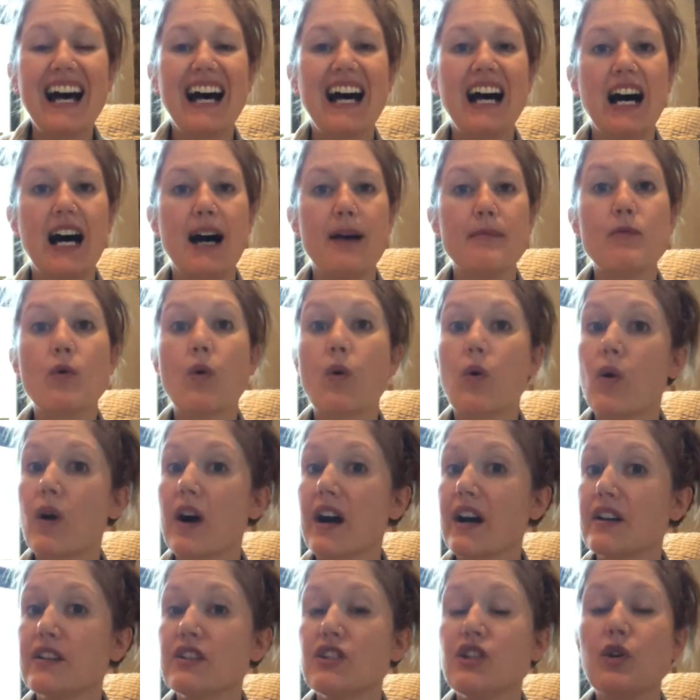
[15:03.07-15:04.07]

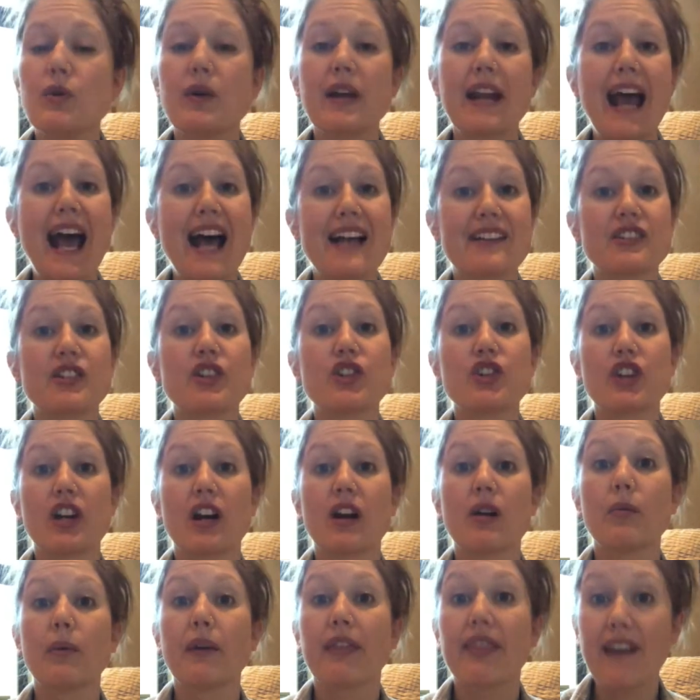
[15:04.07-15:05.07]
Or you can ask to
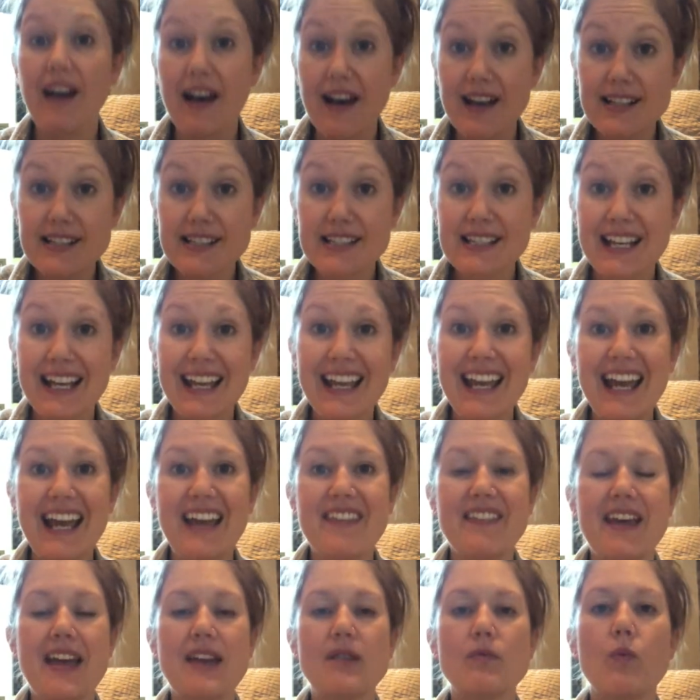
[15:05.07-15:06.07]
share it with us,
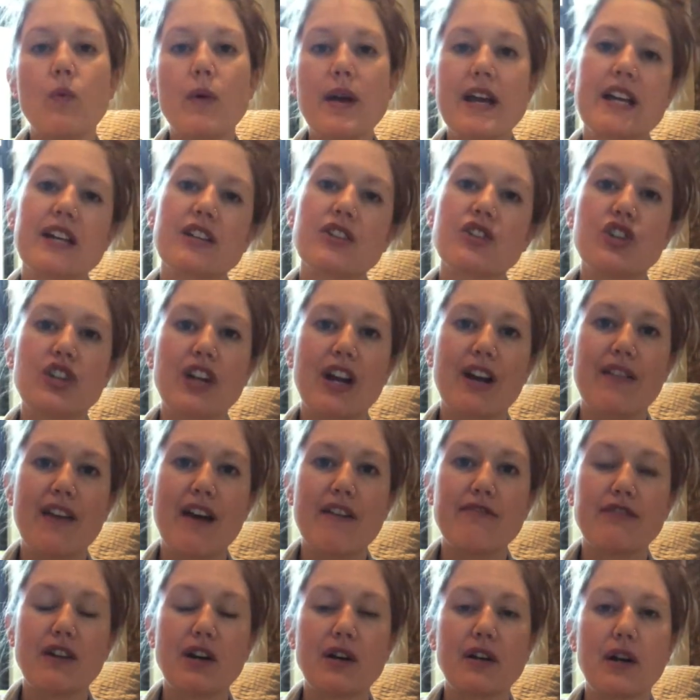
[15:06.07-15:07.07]
and then we can share
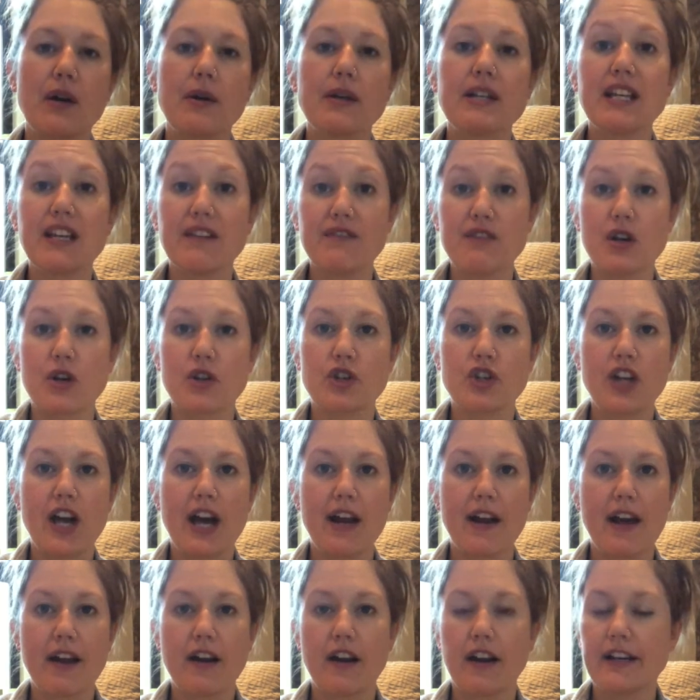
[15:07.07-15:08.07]
that photo and give you a
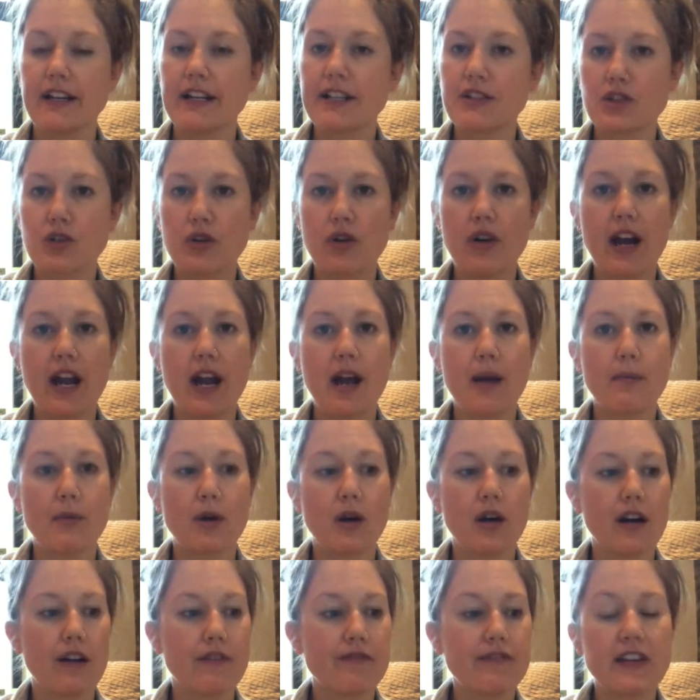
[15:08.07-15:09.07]
shout out on Instagram
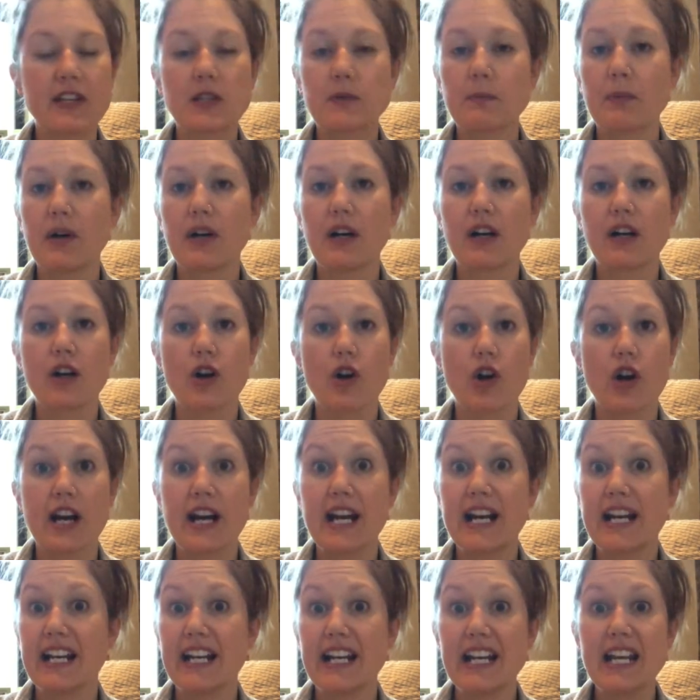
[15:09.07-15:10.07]
or Facebook or
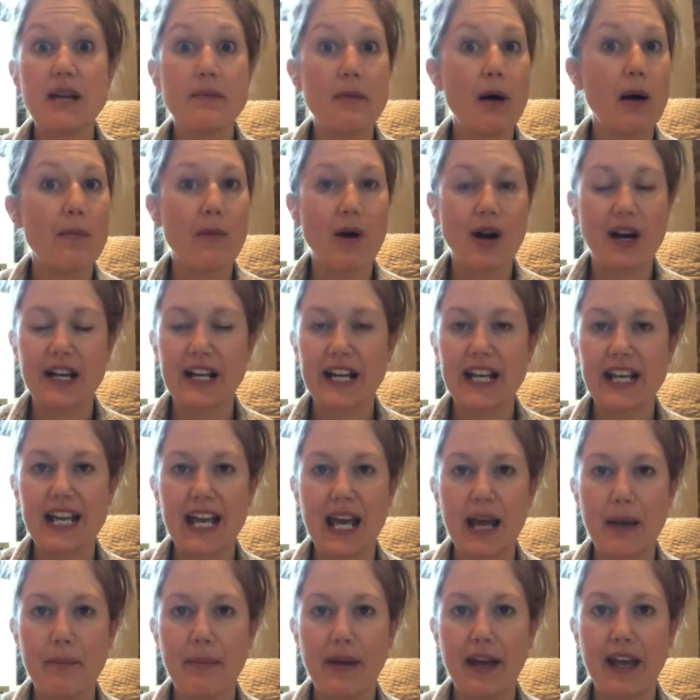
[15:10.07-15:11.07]
in an email marketing
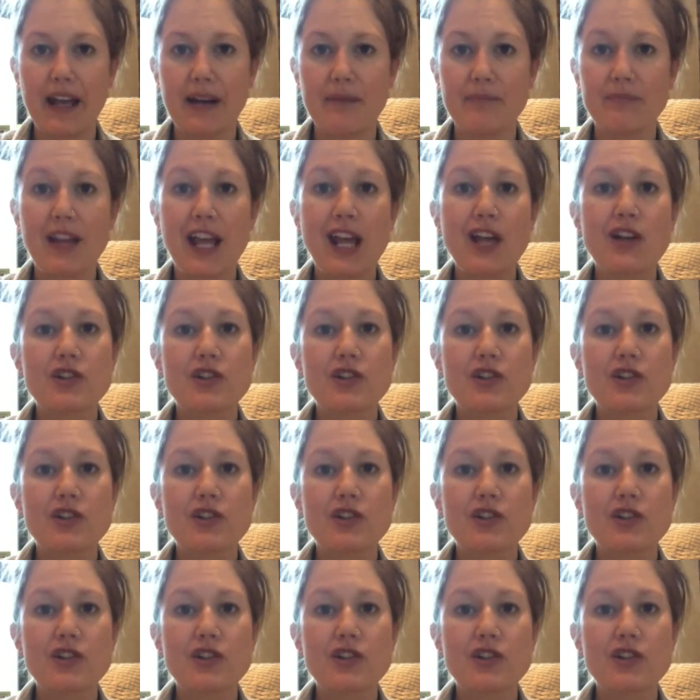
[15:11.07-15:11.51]
campaign.